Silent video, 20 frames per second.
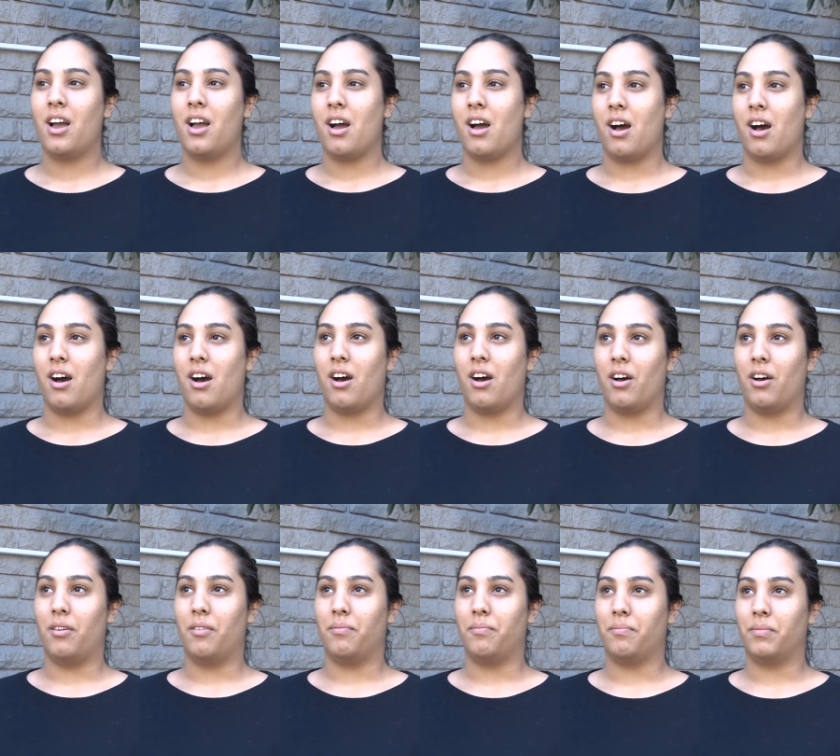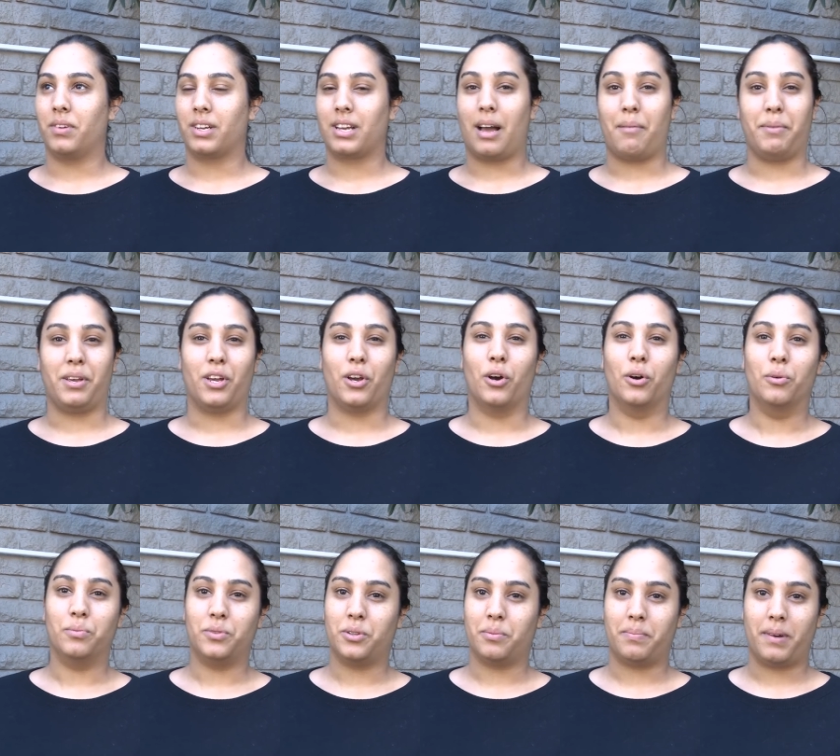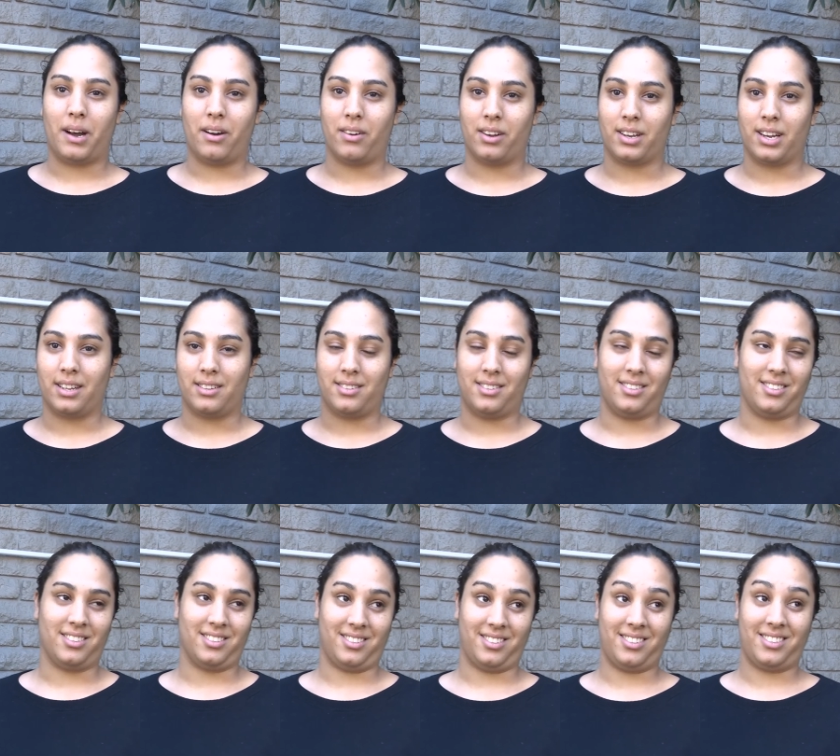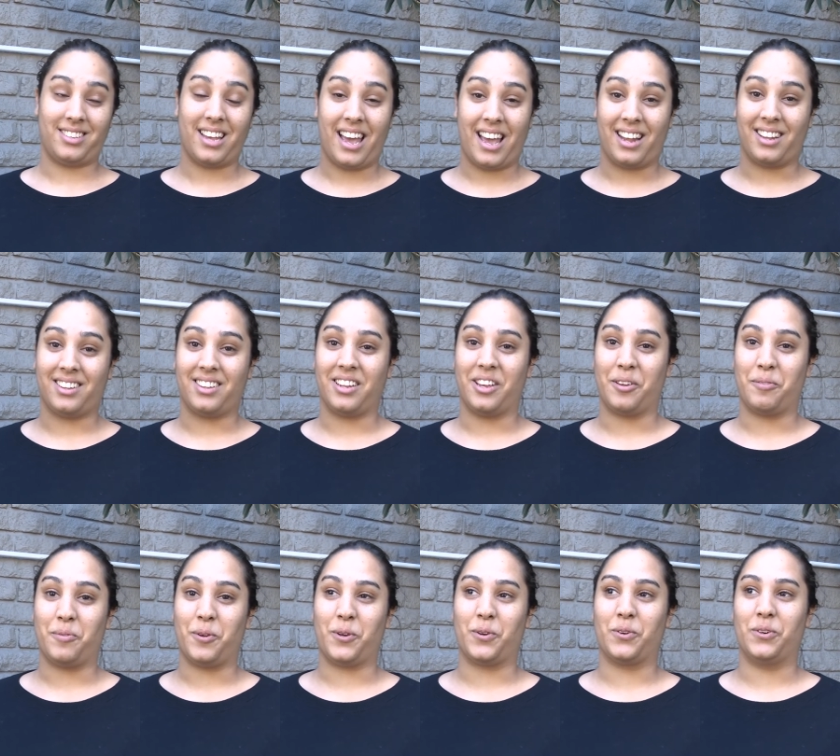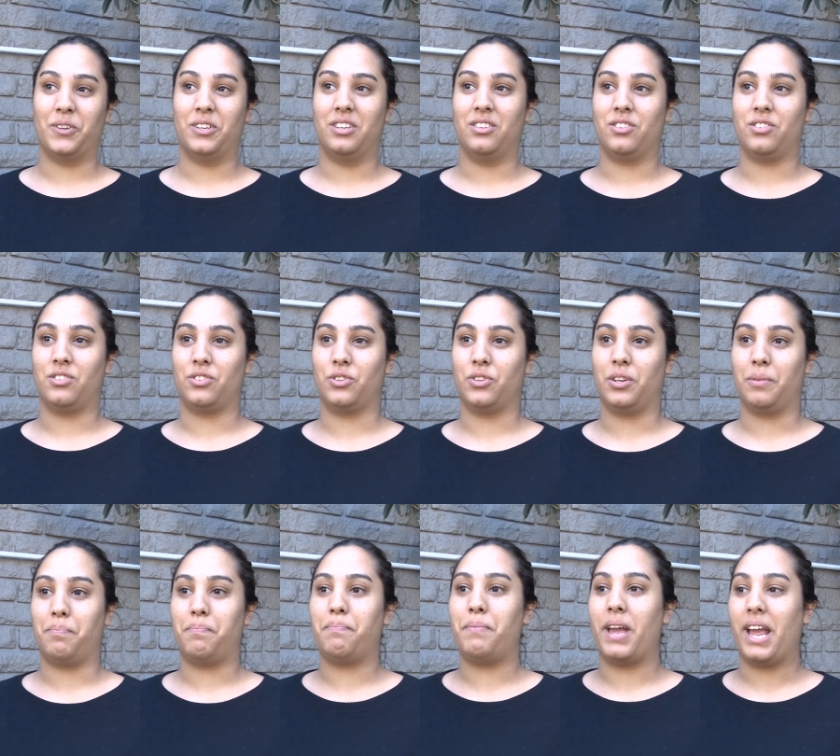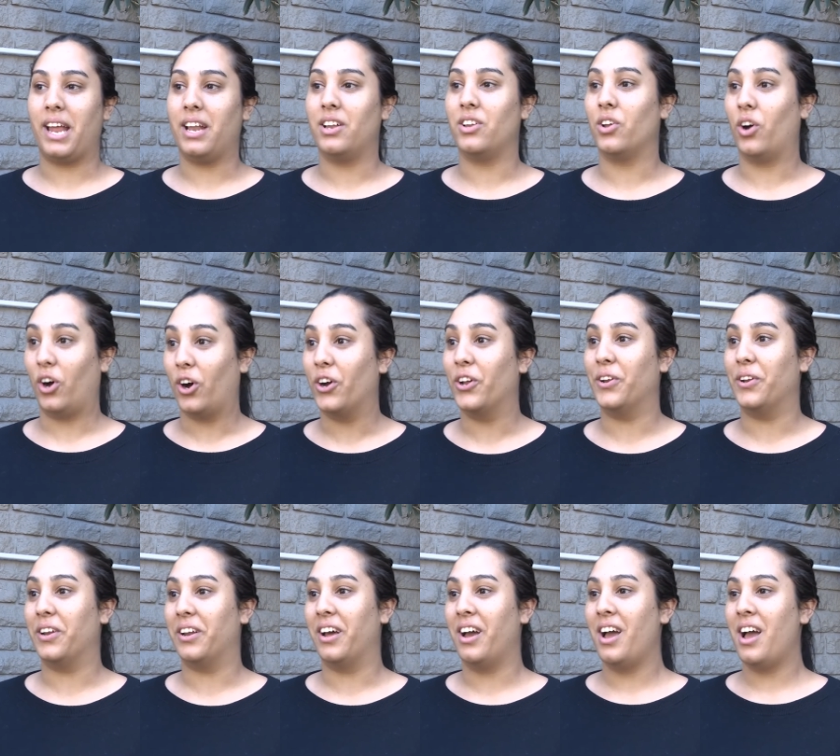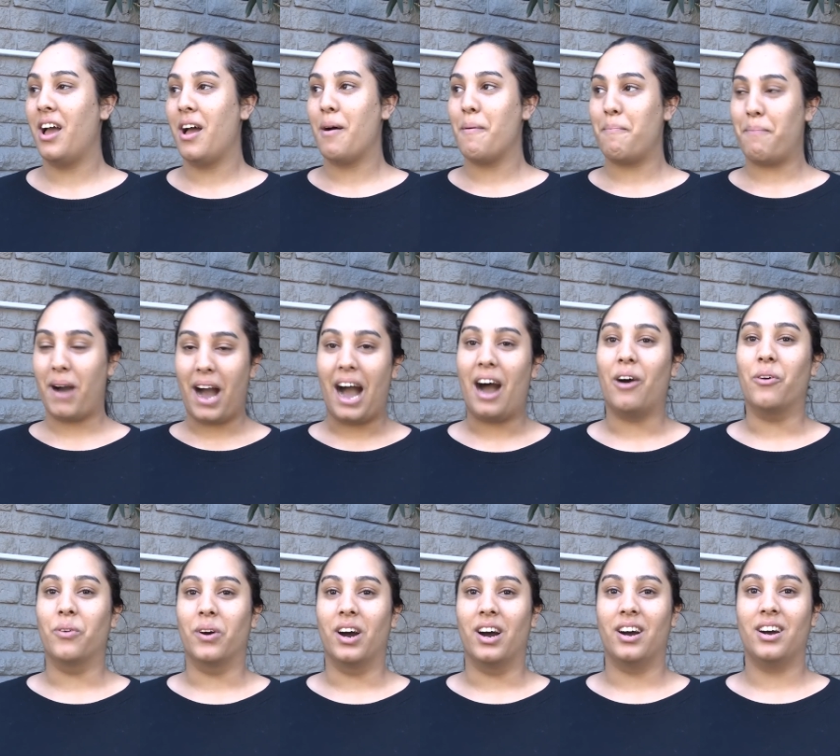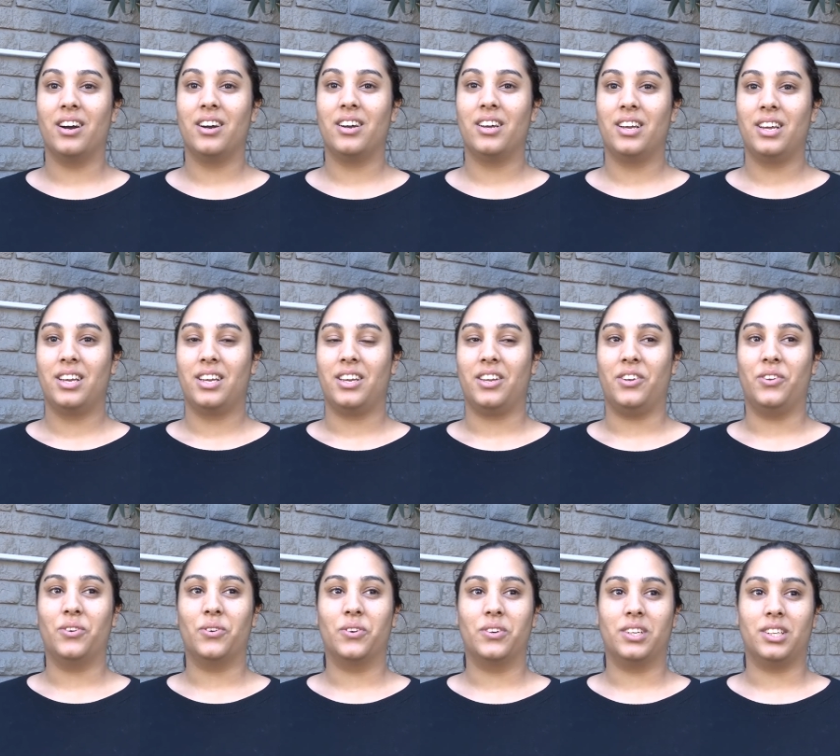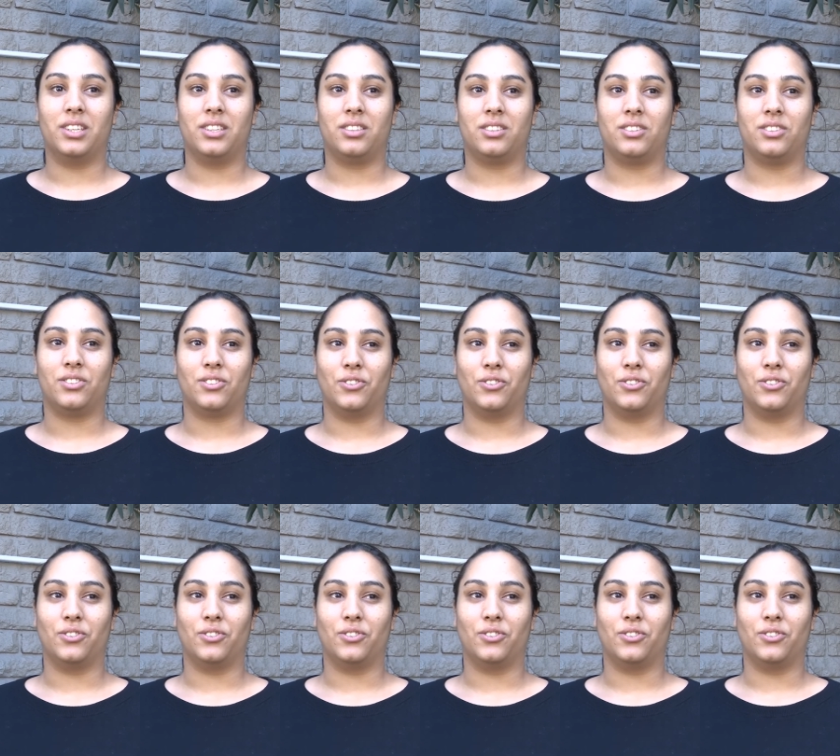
Um, coming home to power cuts is a sad thing because you depend on power in order to